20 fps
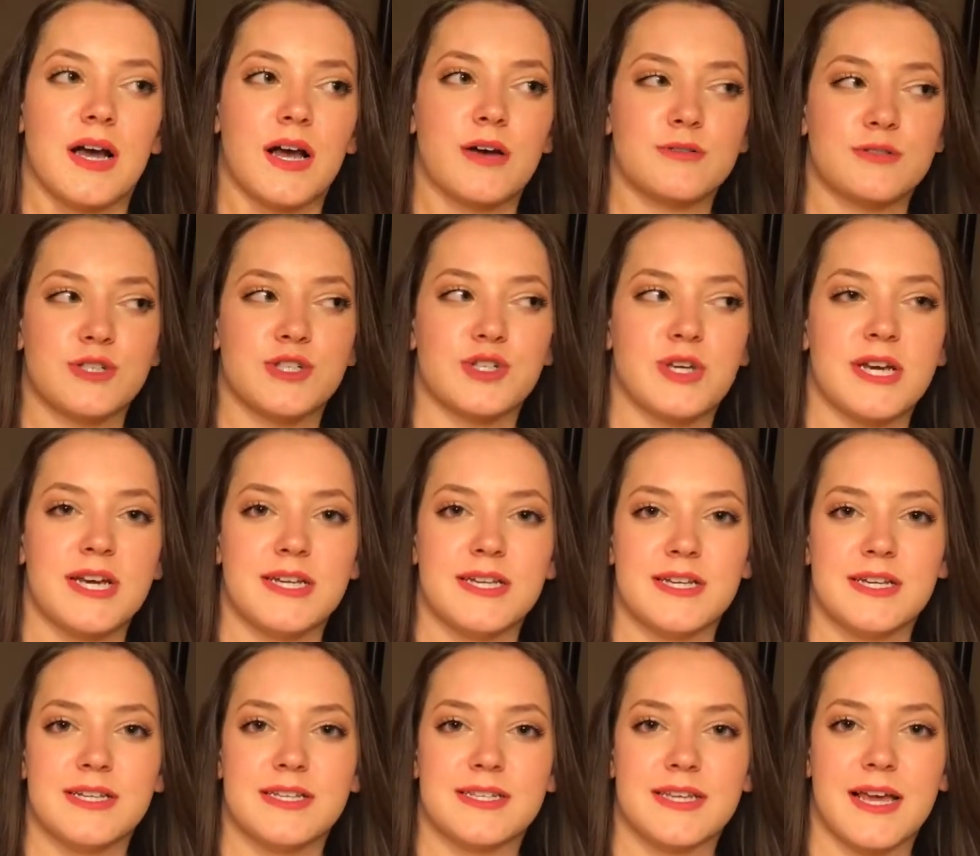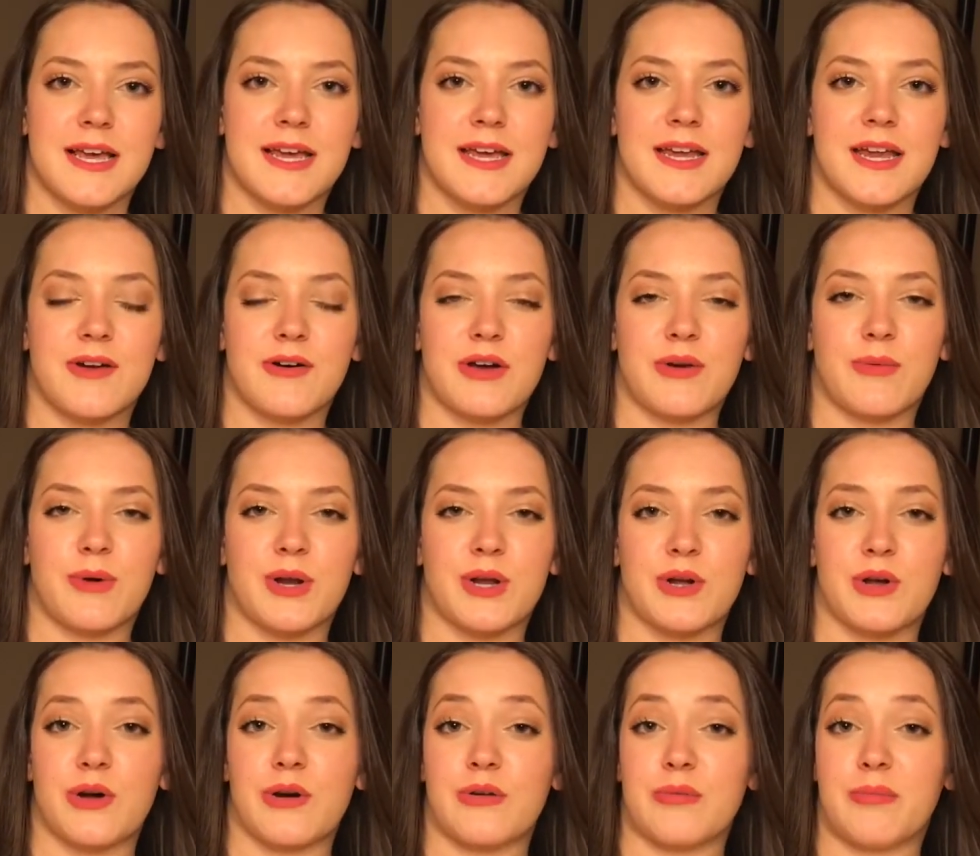I was trying to decide how I want to
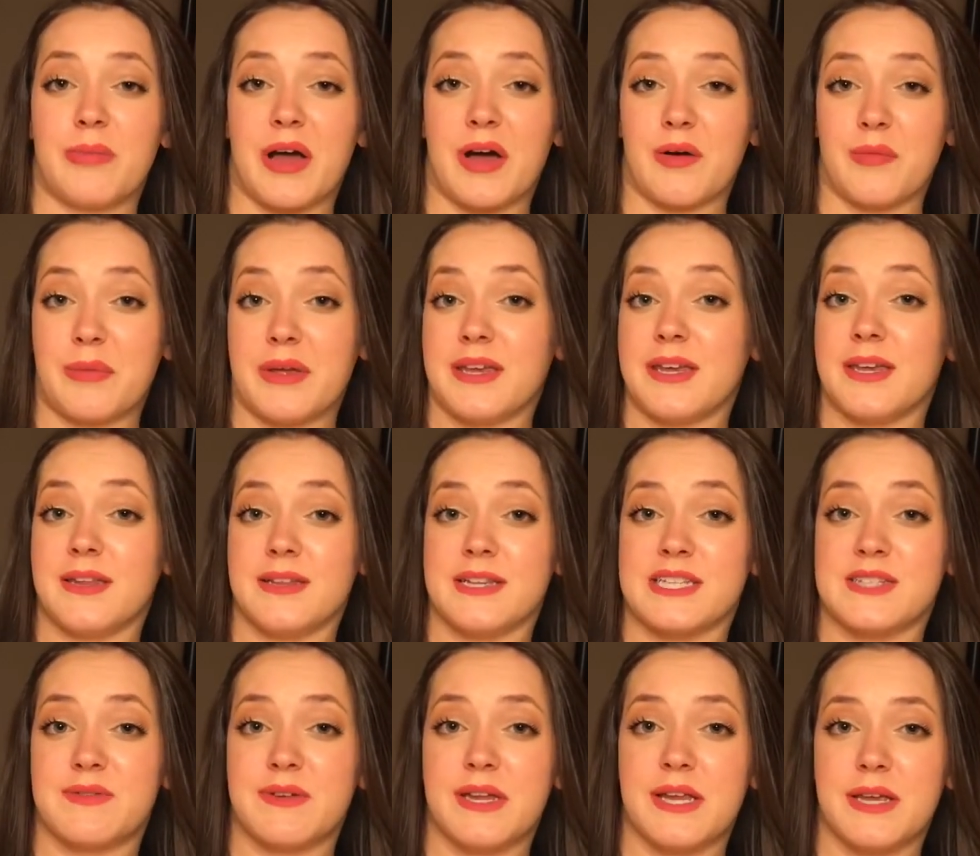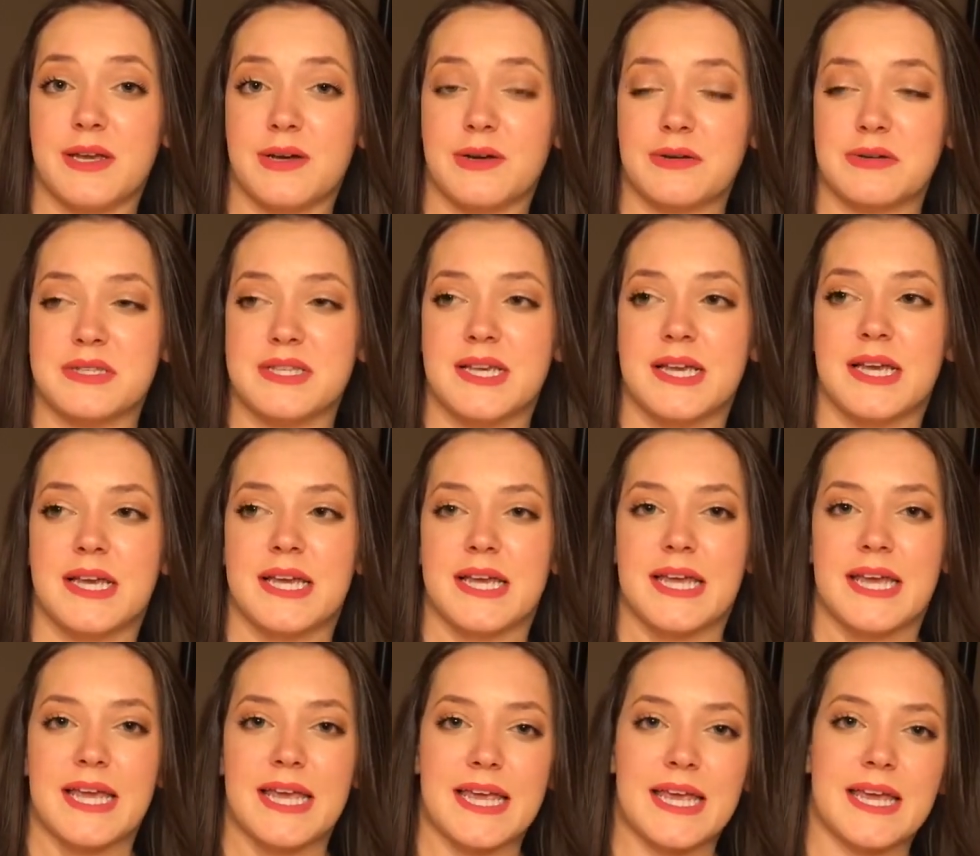go about making these videos,
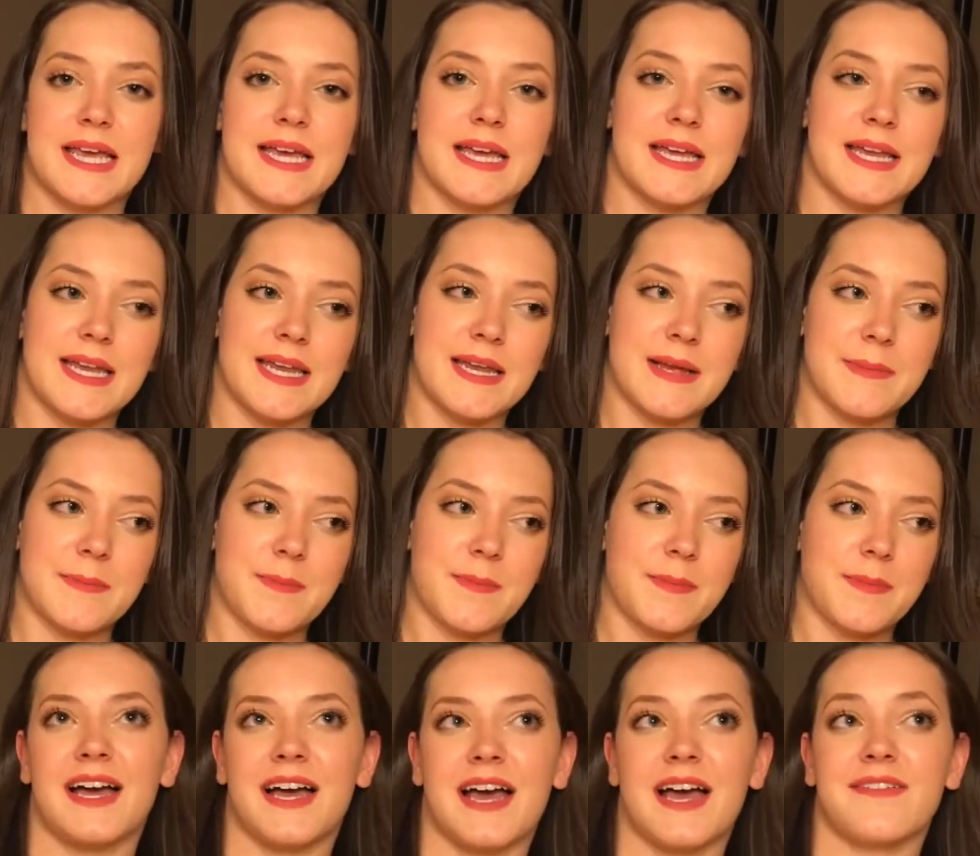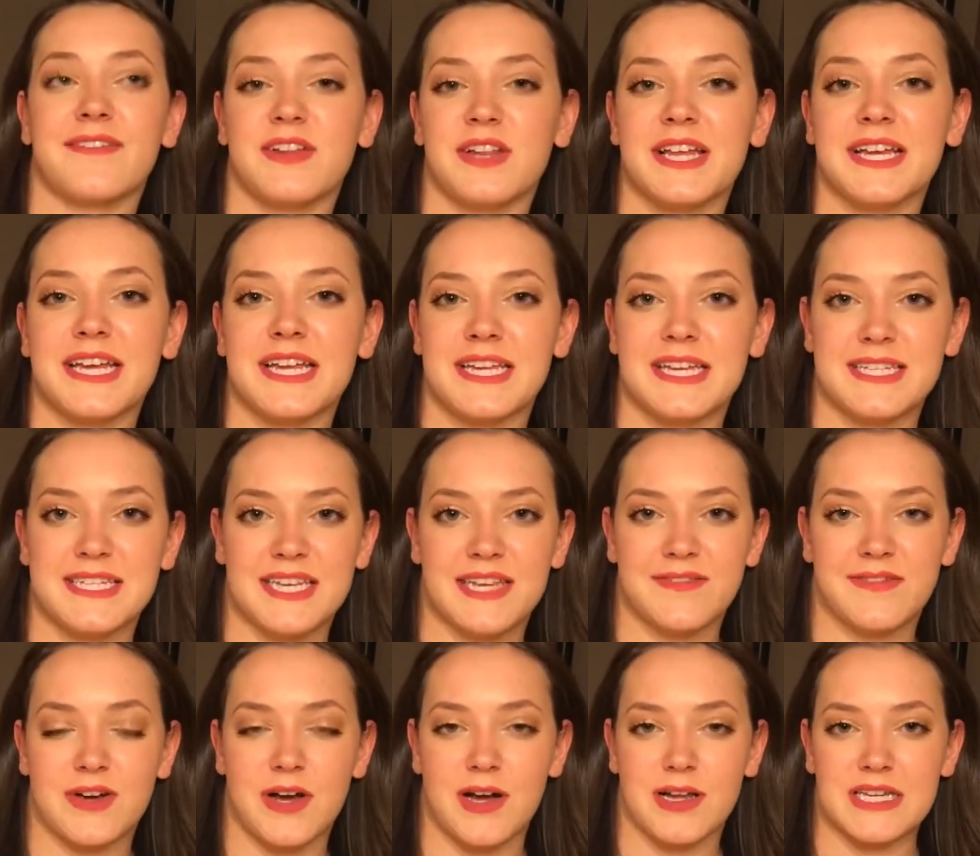and I feel like I need to
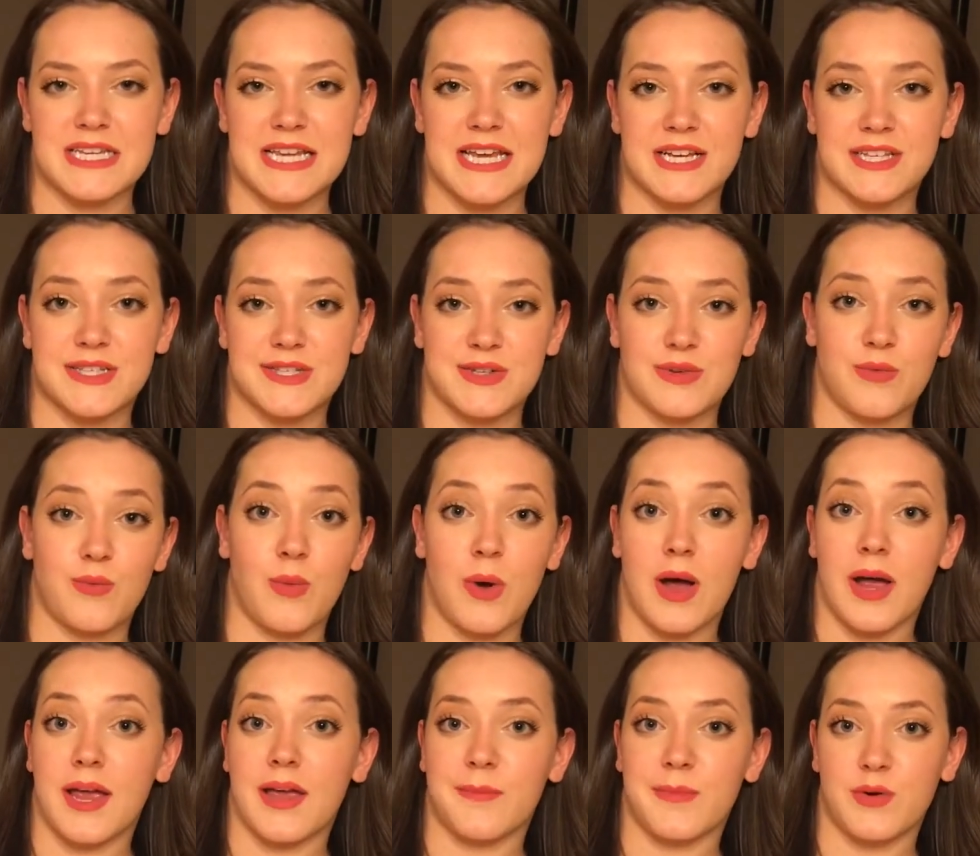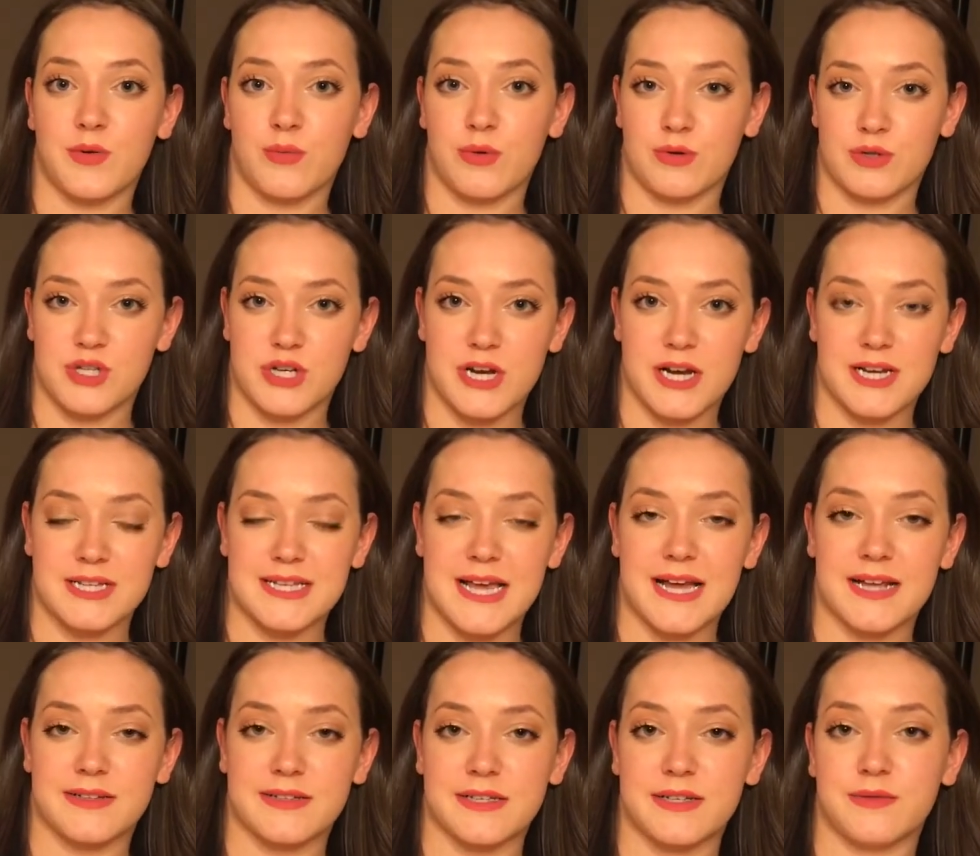give context to why I'm in a wheelchair
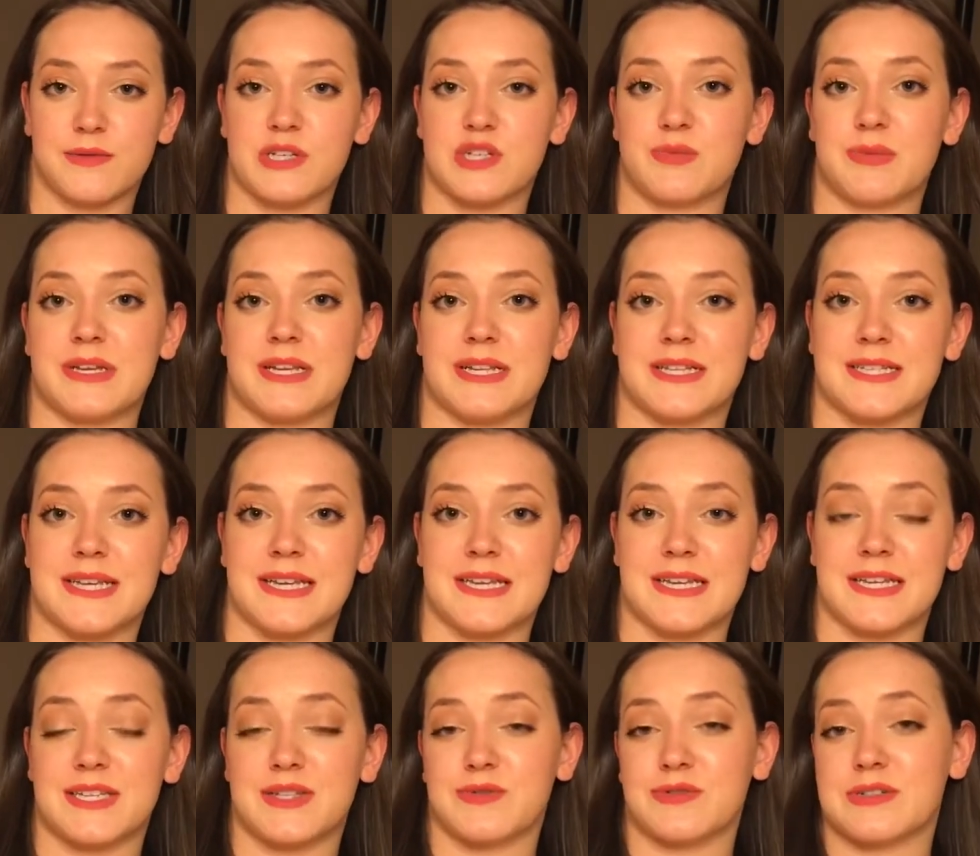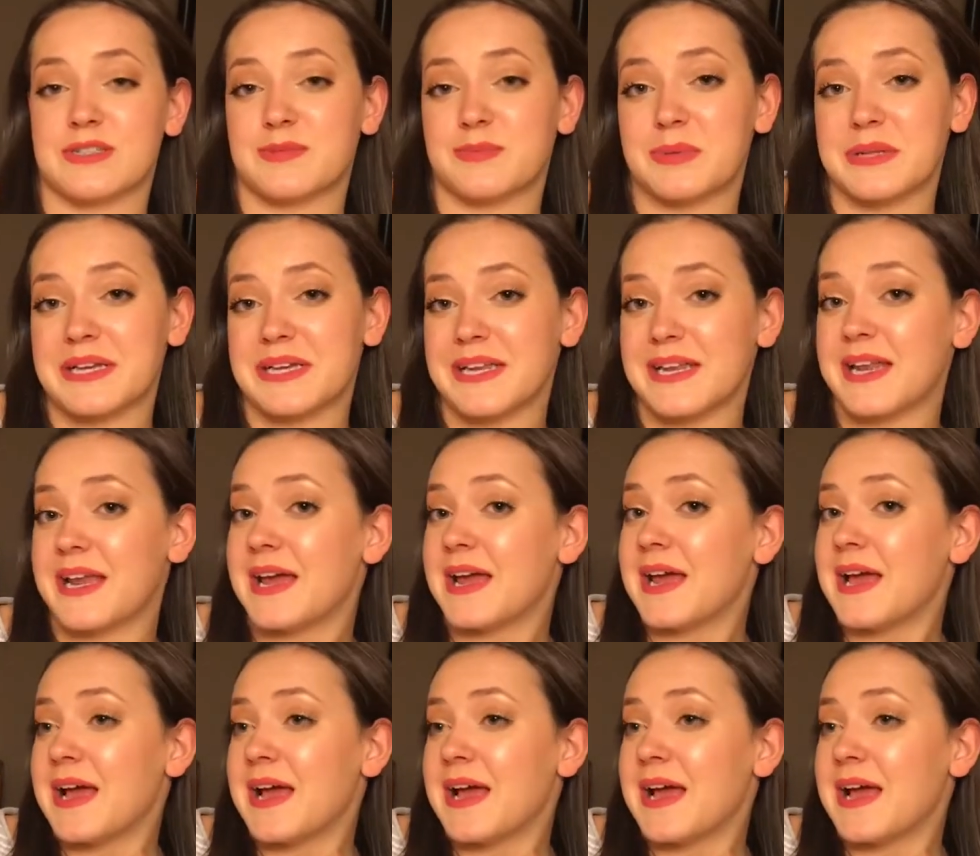exactly, which means I need to explain